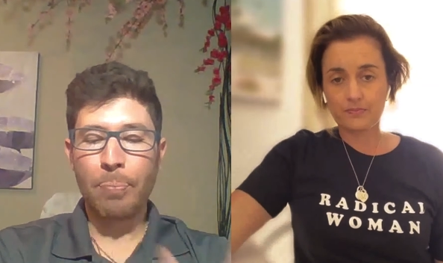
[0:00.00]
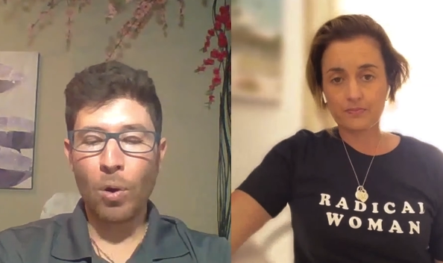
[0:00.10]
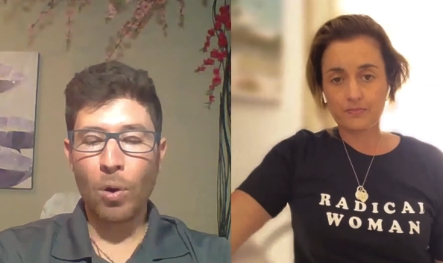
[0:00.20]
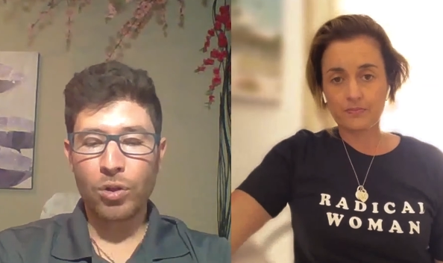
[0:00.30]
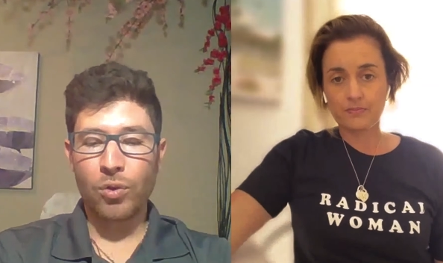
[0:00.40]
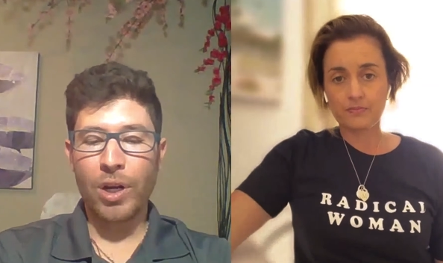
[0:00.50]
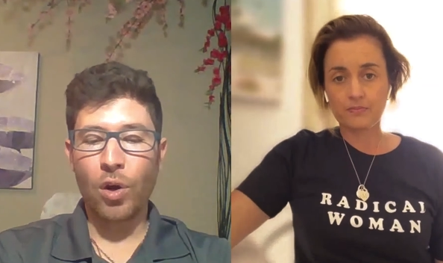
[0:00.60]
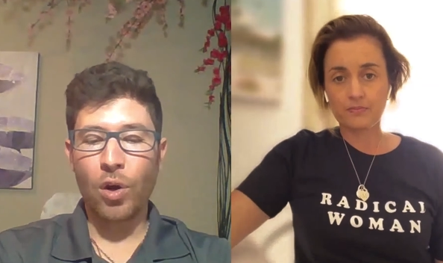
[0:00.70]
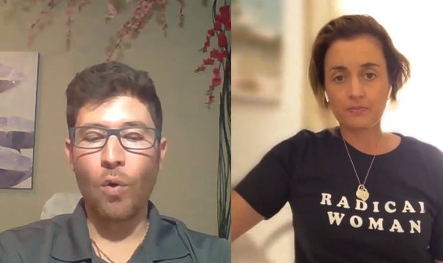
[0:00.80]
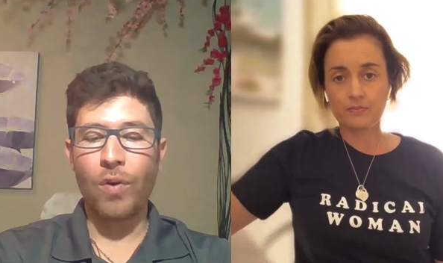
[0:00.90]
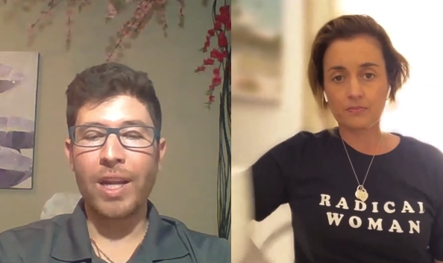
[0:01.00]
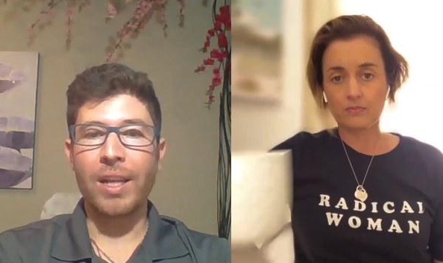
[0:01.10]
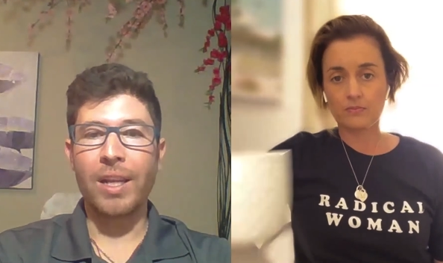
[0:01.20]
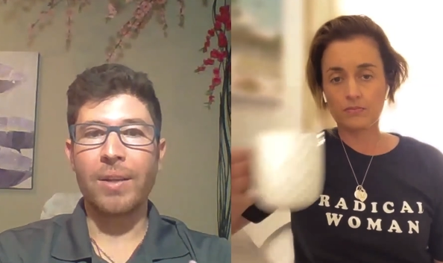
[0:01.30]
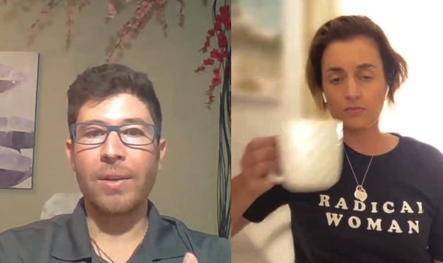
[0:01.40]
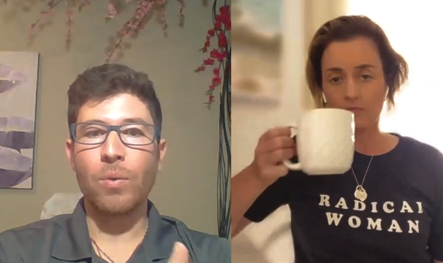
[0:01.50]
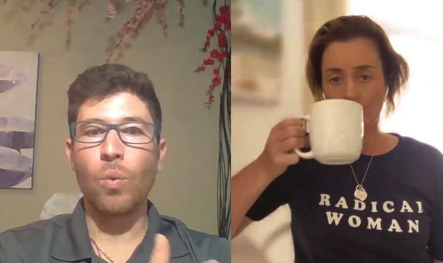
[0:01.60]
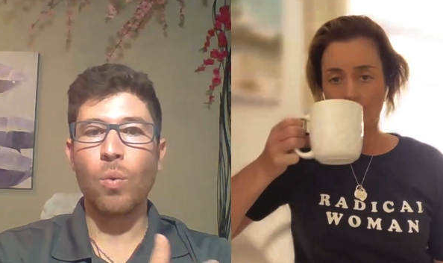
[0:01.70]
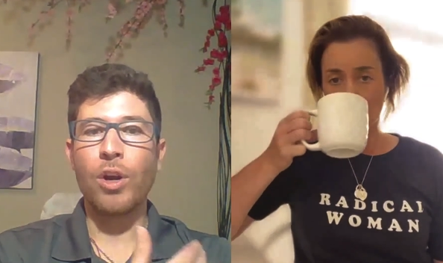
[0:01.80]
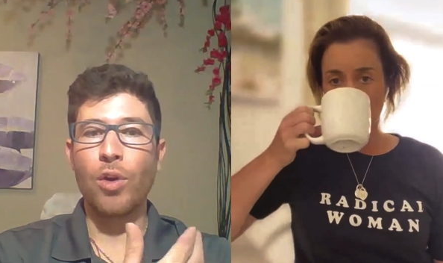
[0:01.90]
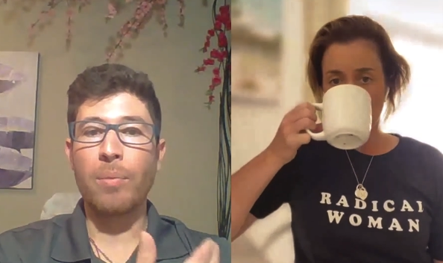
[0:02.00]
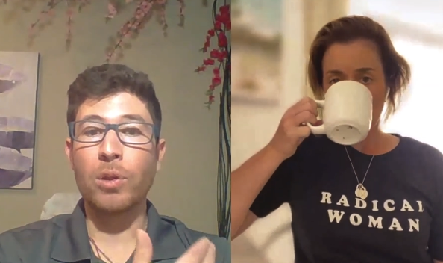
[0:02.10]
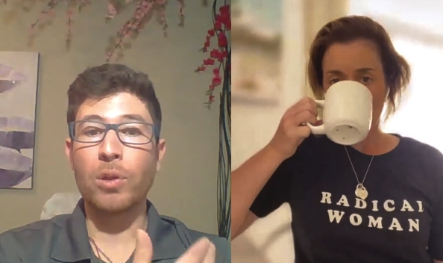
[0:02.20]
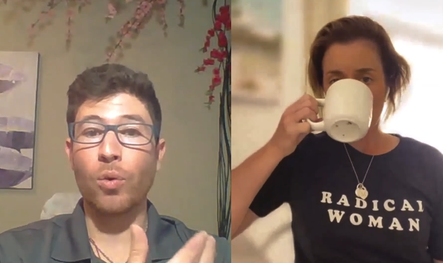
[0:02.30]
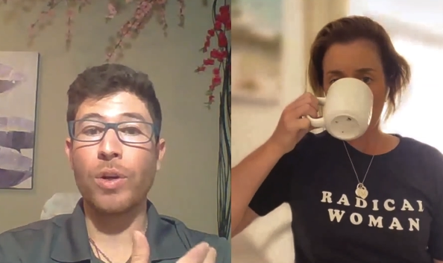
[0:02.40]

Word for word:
Speaker 1: post-recovery, were you able to